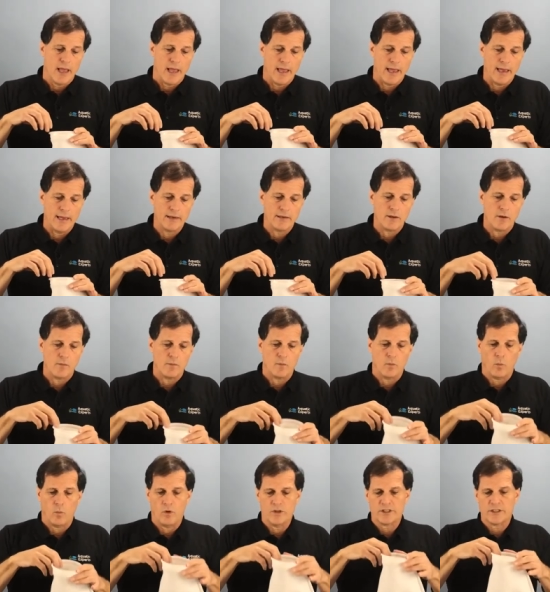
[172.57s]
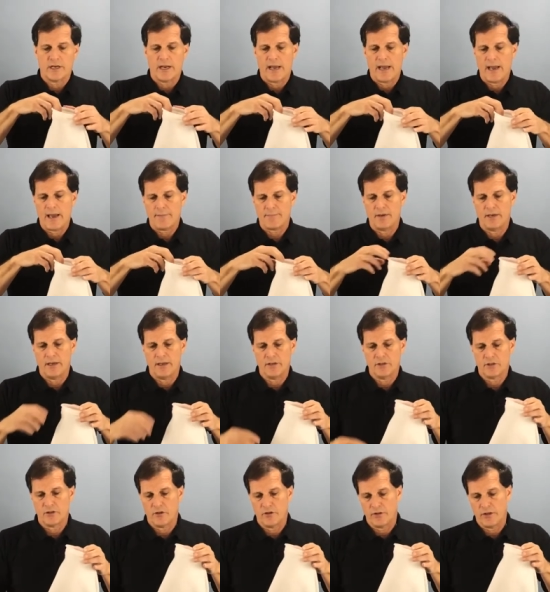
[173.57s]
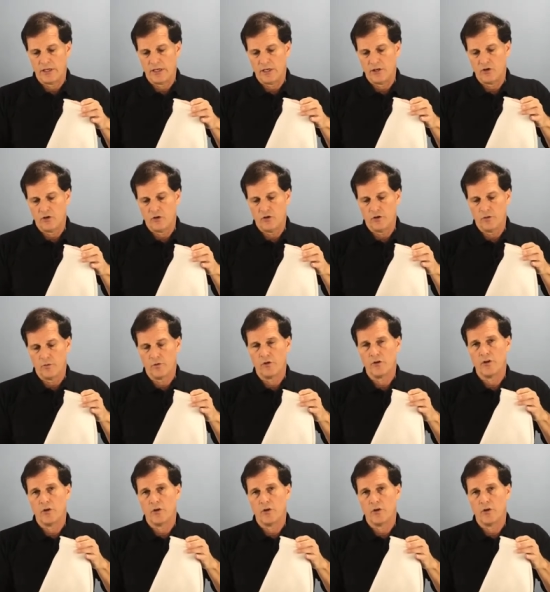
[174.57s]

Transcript: And what's going to happen is the, the,